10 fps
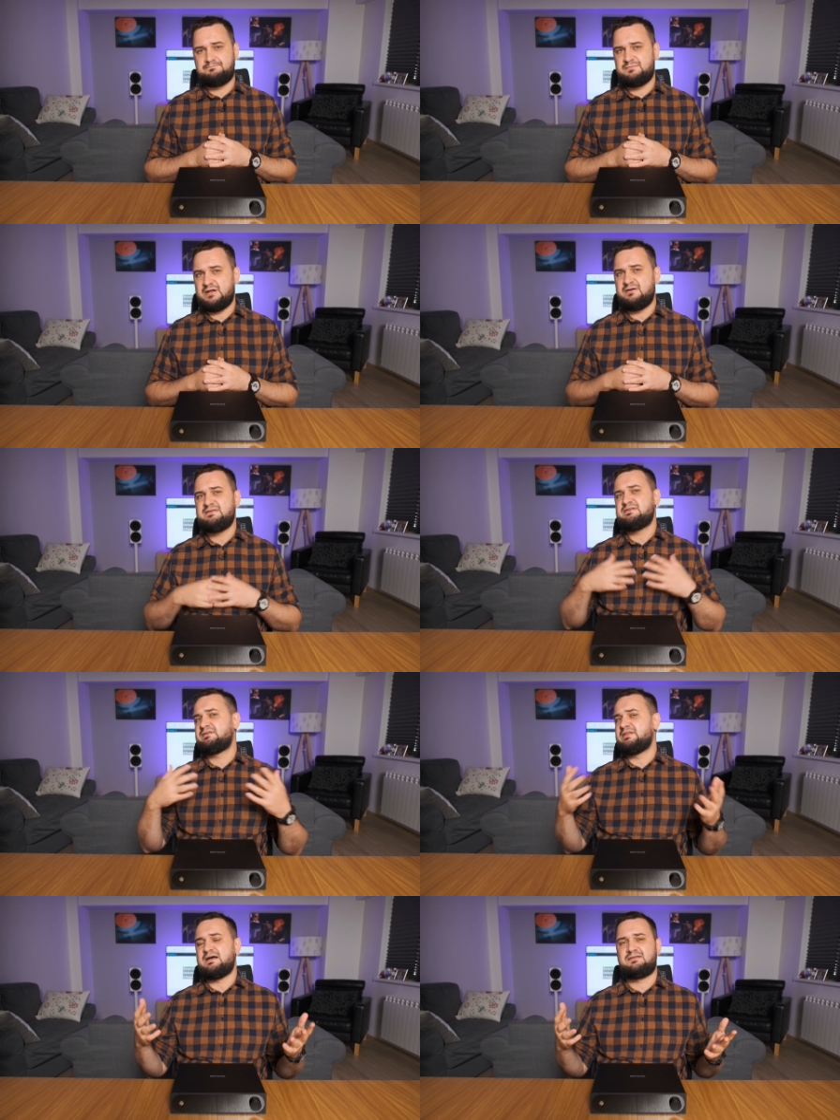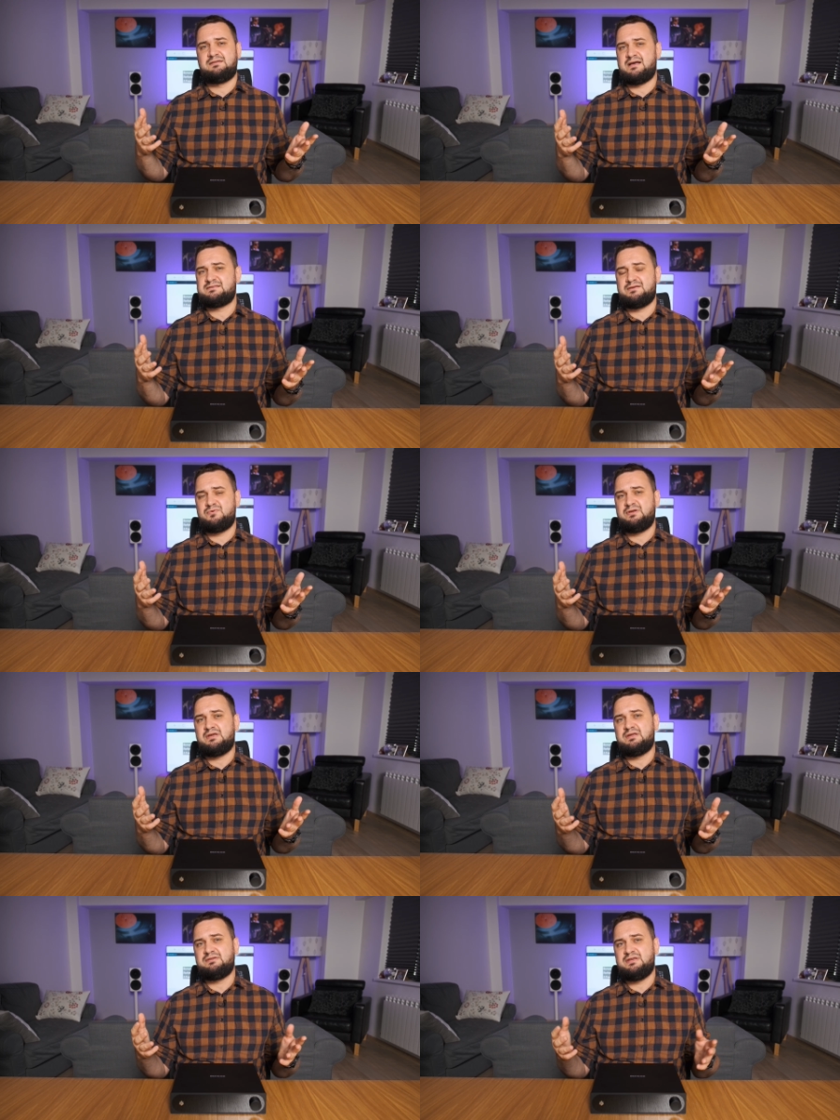There isn't that nasty
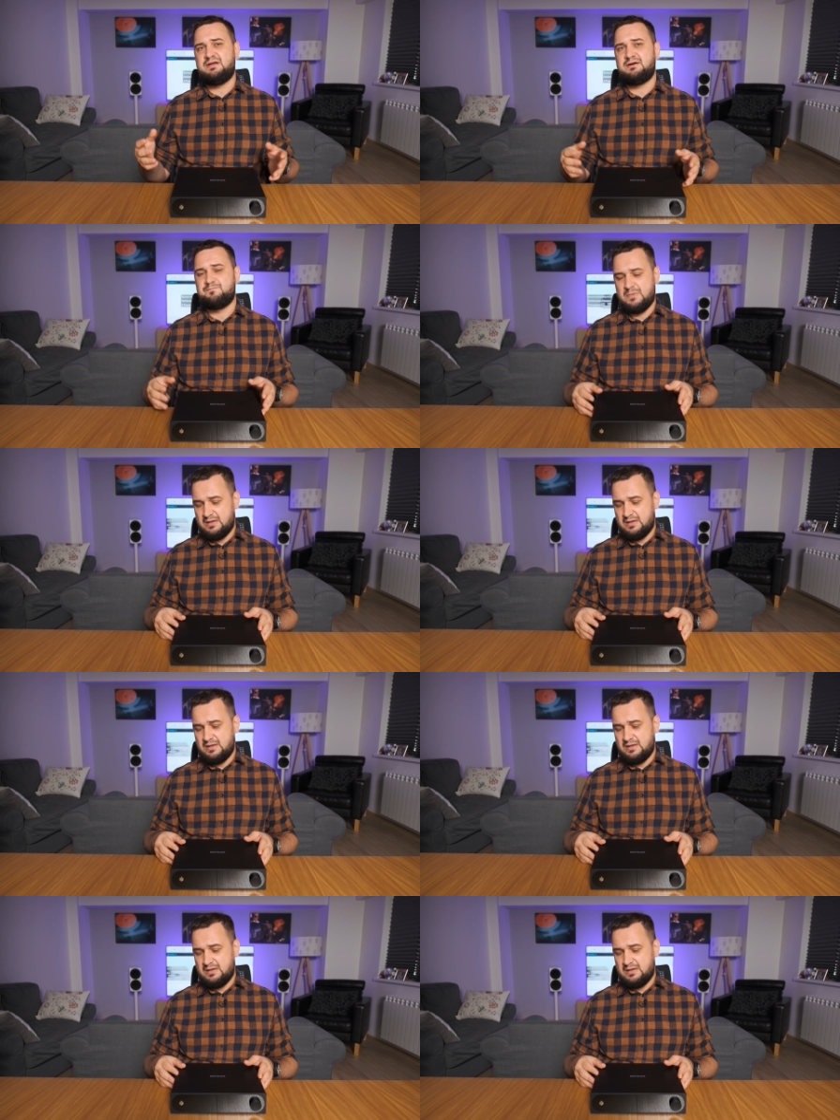ringing in here.